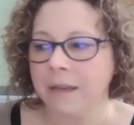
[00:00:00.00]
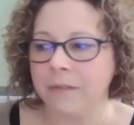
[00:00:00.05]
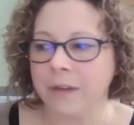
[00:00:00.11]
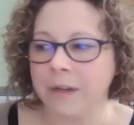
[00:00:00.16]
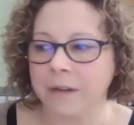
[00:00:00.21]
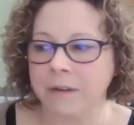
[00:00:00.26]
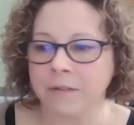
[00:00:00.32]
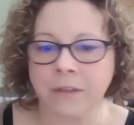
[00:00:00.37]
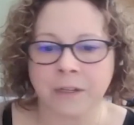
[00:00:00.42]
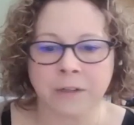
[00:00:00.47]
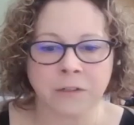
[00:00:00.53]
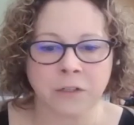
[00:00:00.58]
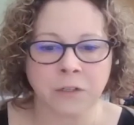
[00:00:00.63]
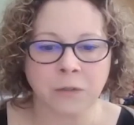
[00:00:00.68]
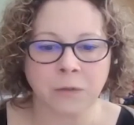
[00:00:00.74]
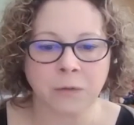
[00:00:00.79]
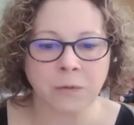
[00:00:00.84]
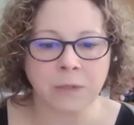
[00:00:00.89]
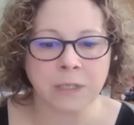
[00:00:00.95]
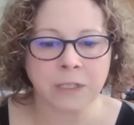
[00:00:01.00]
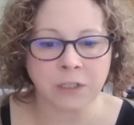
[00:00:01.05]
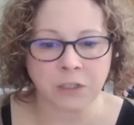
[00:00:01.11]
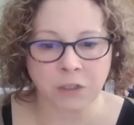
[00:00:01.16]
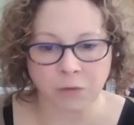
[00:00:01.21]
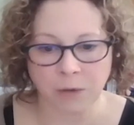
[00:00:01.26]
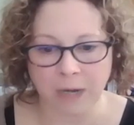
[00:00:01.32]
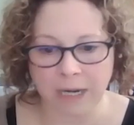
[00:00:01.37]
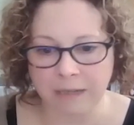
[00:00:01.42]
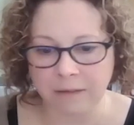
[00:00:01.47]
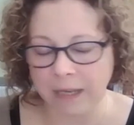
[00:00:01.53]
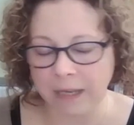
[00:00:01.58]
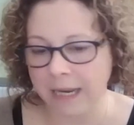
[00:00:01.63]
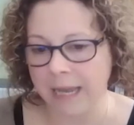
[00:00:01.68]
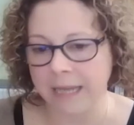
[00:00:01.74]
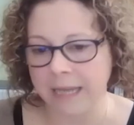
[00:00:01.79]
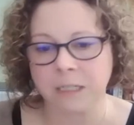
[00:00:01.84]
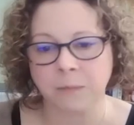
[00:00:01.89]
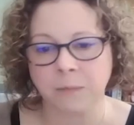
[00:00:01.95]
They're too constrained. They
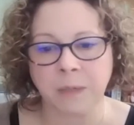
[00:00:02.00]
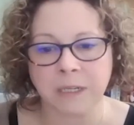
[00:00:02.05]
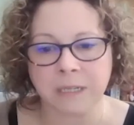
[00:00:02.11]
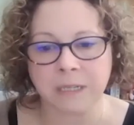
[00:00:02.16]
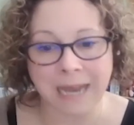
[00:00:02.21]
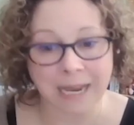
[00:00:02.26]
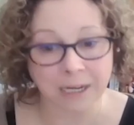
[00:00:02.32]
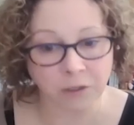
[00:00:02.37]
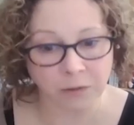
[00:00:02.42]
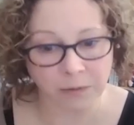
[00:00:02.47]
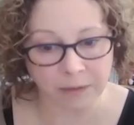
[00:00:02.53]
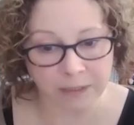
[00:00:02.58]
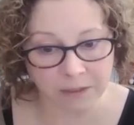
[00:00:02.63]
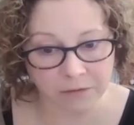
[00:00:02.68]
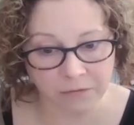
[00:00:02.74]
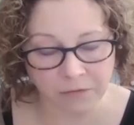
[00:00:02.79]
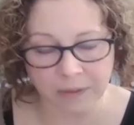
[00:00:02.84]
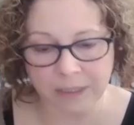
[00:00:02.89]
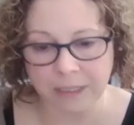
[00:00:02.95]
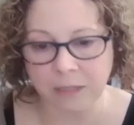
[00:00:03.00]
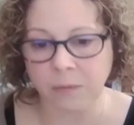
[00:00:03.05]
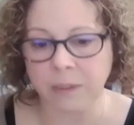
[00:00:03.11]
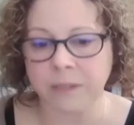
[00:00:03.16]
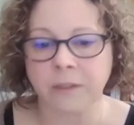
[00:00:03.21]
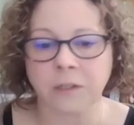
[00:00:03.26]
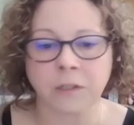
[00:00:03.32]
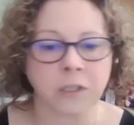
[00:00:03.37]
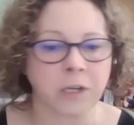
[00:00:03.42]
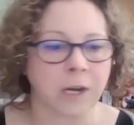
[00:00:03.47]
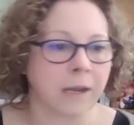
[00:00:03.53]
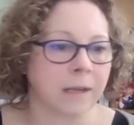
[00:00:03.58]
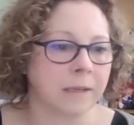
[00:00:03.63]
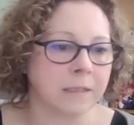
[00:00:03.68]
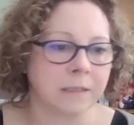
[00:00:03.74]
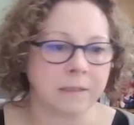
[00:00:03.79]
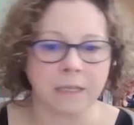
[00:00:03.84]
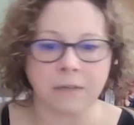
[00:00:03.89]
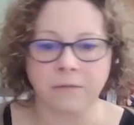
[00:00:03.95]
can't speak naturally or freely with their
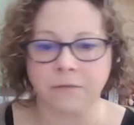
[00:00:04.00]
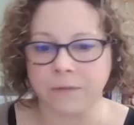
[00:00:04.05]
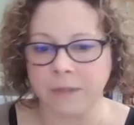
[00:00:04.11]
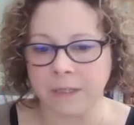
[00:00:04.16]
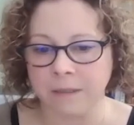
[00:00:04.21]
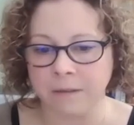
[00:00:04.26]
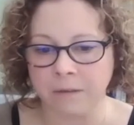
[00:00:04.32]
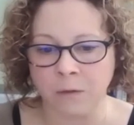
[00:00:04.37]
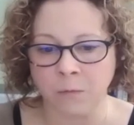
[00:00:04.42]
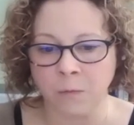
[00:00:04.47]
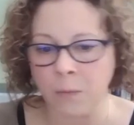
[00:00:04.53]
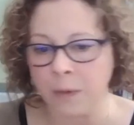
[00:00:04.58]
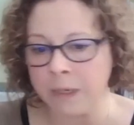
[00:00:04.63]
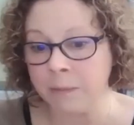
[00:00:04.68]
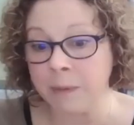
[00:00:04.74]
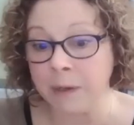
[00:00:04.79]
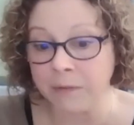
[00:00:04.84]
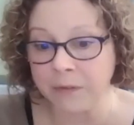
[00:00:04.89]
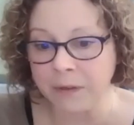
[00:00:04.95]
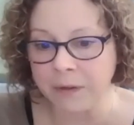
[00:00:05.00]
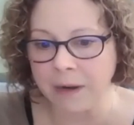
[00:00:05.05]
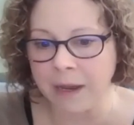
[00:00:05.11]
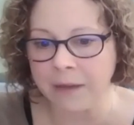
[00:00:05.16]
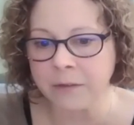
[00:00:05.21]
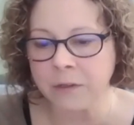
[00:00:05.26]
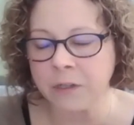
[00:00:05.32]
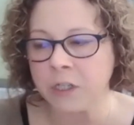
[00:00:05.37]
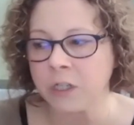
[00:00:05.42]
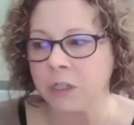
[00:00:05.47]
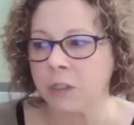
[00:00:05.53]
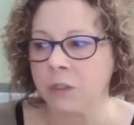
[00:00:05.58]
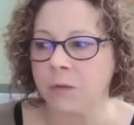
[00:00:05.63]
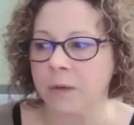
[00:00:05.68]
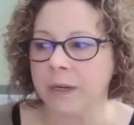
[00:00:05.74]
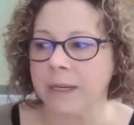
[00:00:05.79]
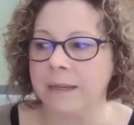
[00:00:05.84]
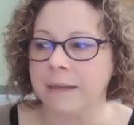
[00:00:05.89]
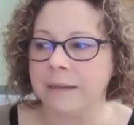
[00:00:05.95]
child. And what about their other
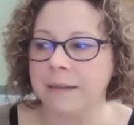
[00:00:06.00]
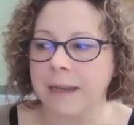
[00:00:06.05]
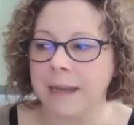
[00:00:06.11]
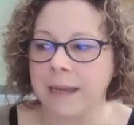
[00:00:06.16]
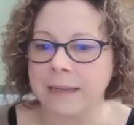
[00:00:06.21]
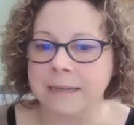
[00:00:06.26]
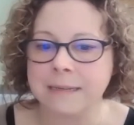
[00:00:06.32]
children?